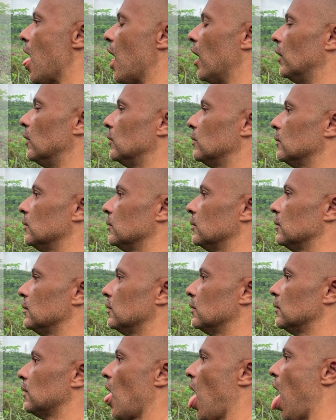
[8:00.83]
and we want to do
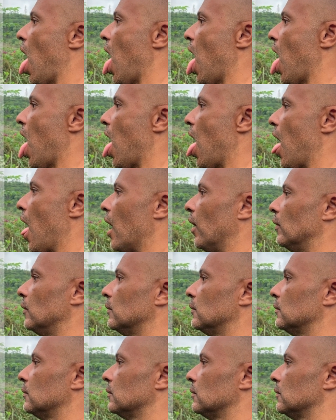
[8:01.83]
3 sets
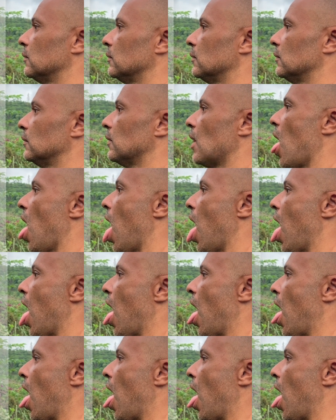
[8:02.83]
of 20.